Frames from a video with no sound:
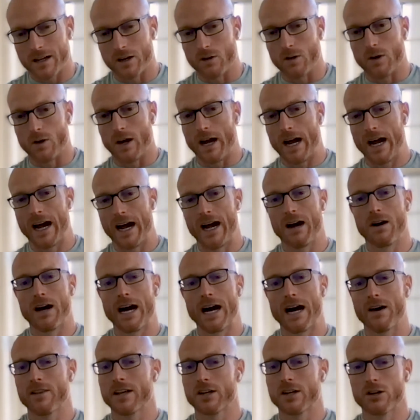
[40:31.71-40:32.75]

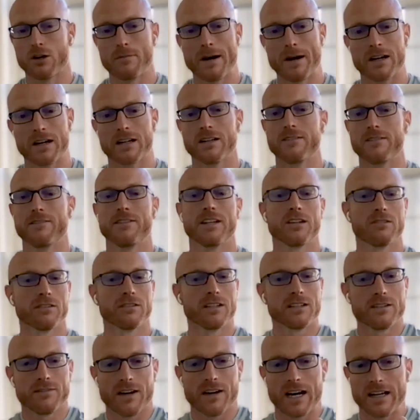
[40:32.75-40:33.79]
how they go about configuring
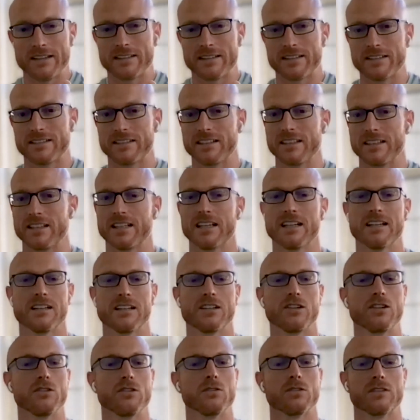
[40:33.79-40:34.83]
devices and get into
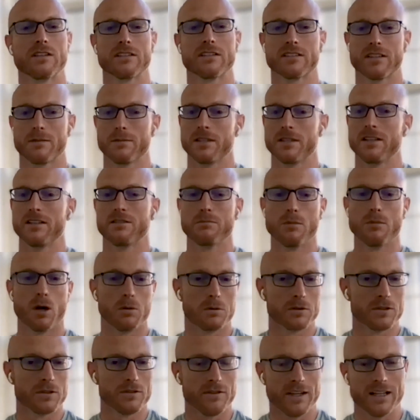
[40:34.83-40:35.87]
using some of these
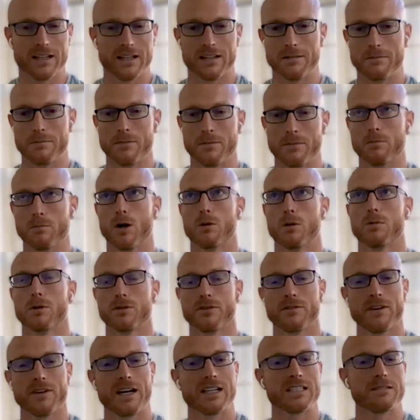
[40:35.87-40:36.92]
mobile
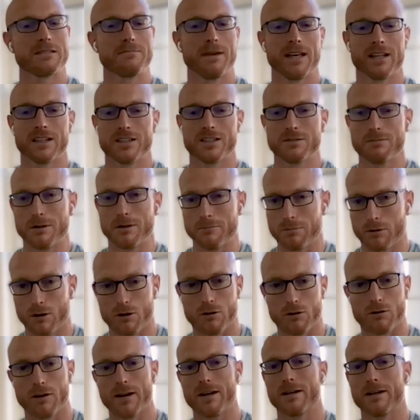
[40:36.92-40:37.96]
device management
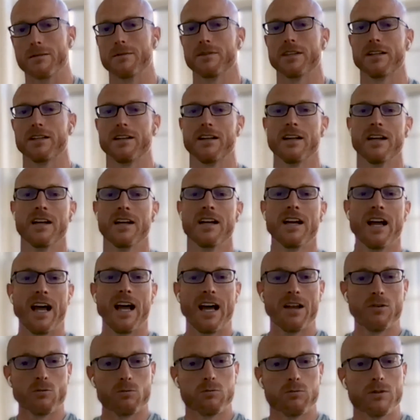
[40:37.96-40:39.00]
programs
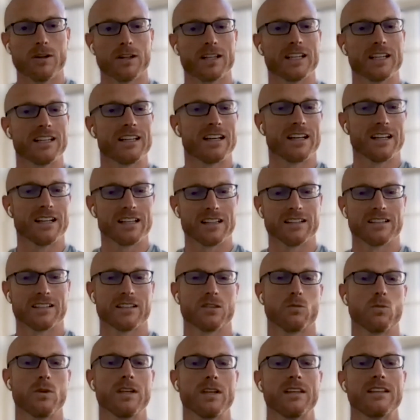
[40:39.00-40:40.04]
and really getting into the
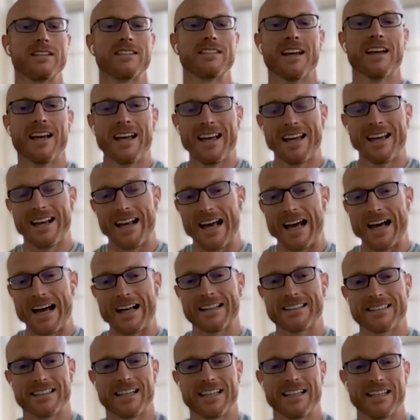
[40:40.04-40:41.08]
weeds. And
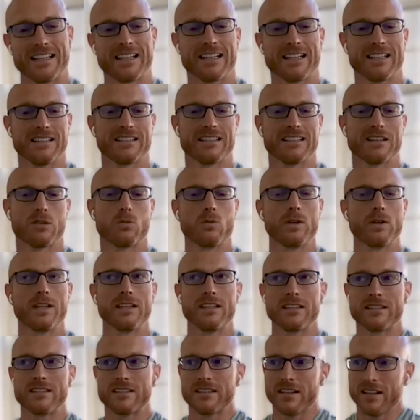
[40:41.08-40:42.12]
as they get into the
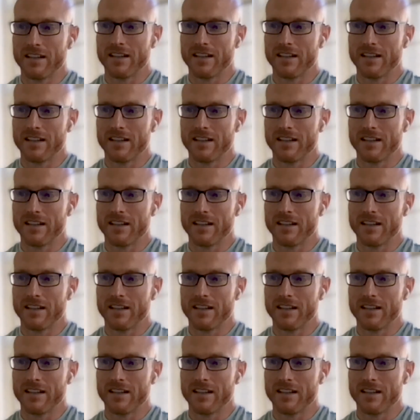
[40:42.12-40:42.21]
weeds,